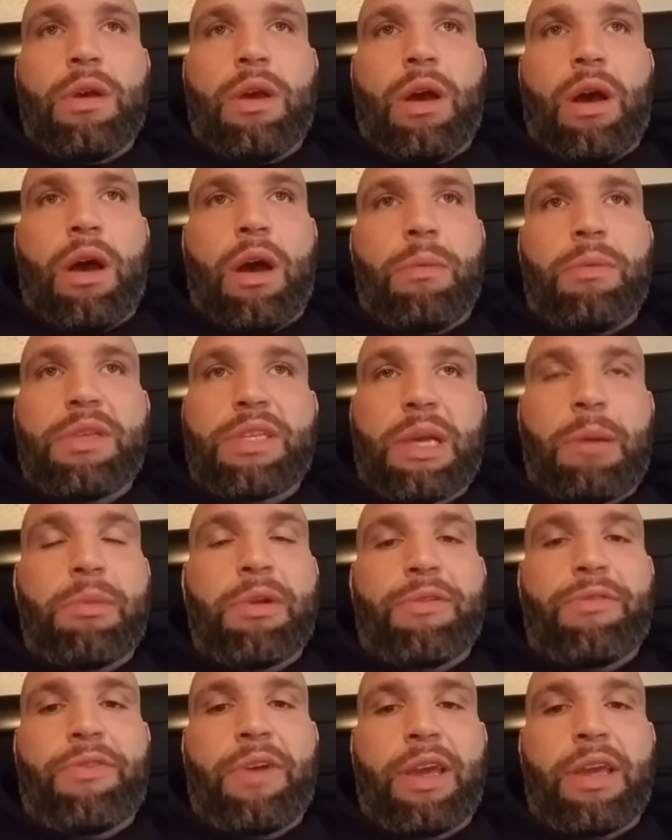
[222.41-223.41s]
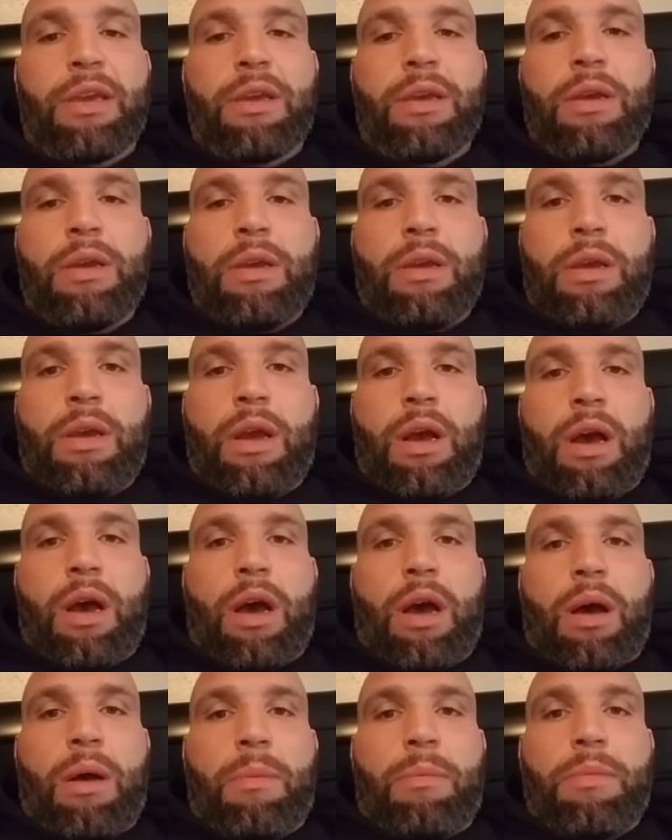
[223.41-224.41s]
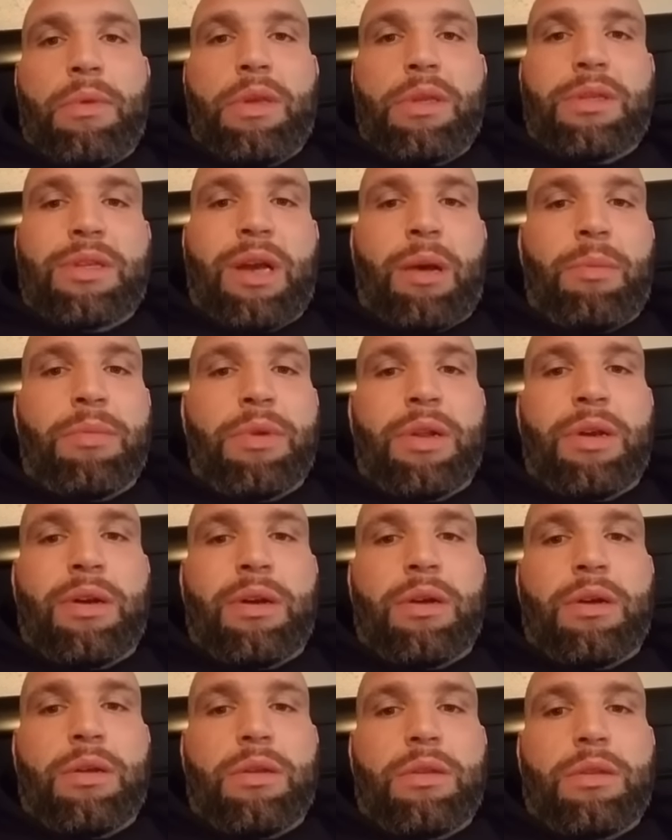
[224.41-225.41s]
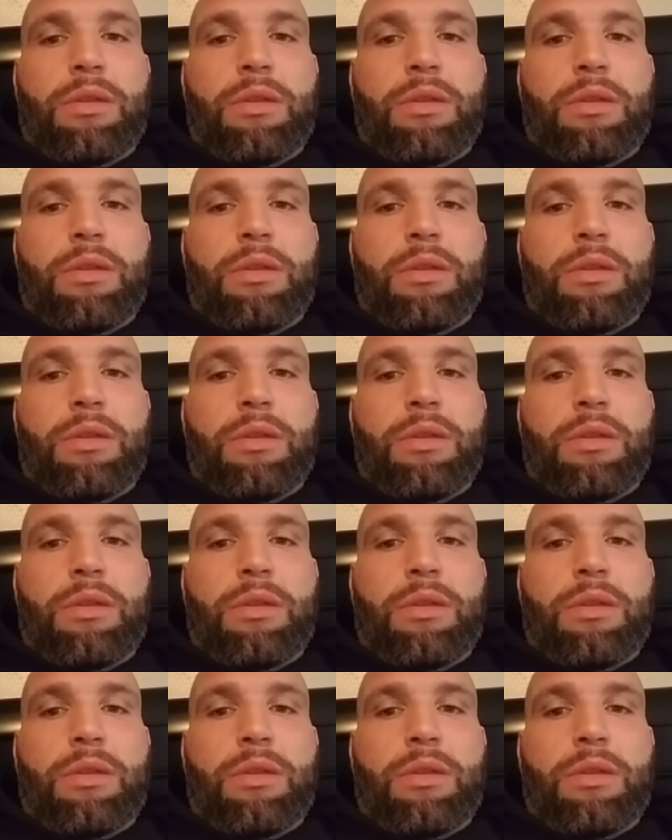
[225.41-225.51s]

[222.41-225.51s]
Um, he's coming to fight. Um, he's coming to